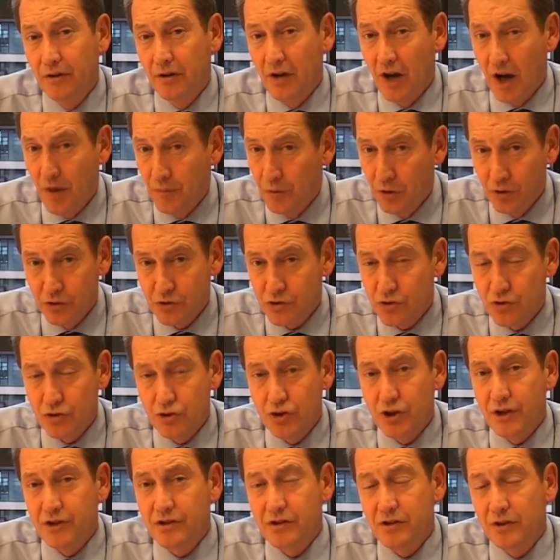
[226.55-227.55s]
I'm not
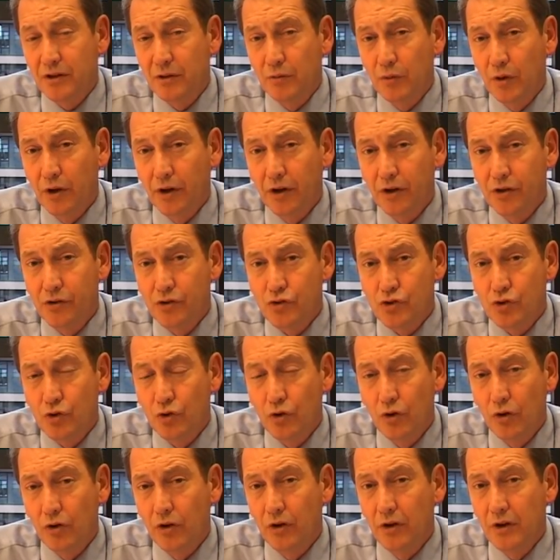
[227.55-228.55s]
suggesting one can
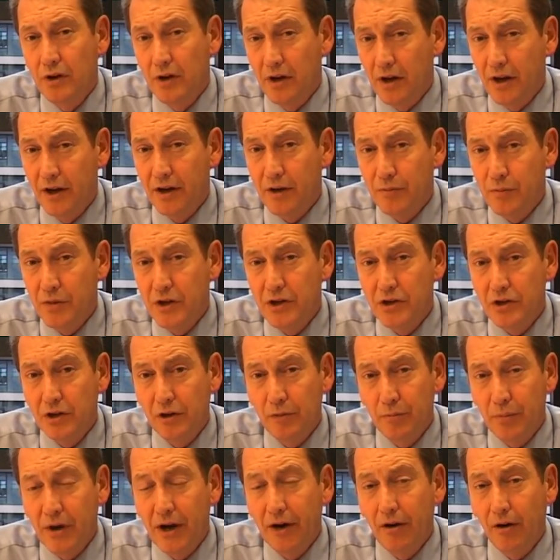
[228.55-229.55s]
draw an
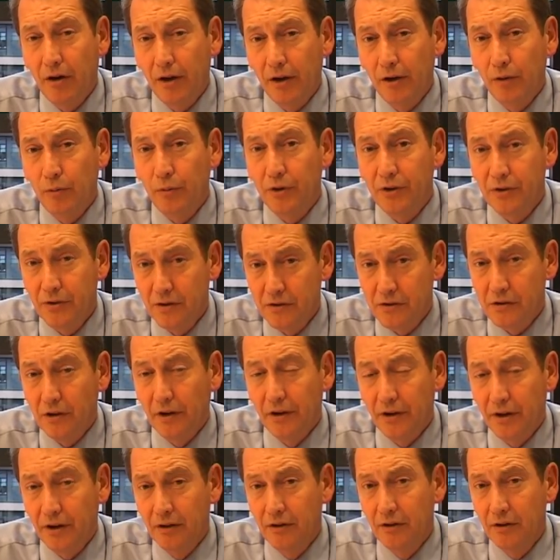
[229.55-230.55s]
immediate parallel with
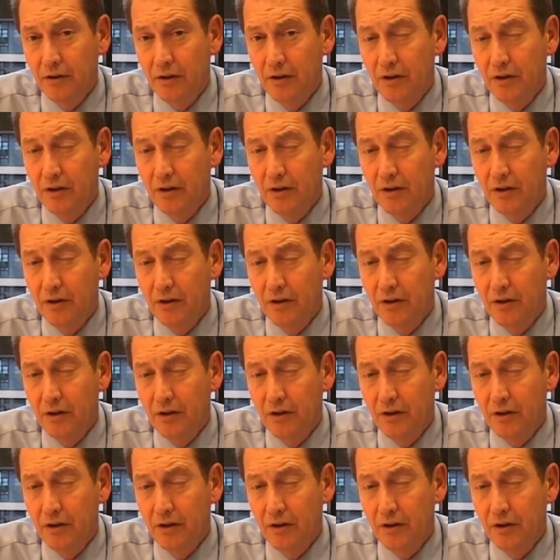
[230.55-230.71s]
Italy,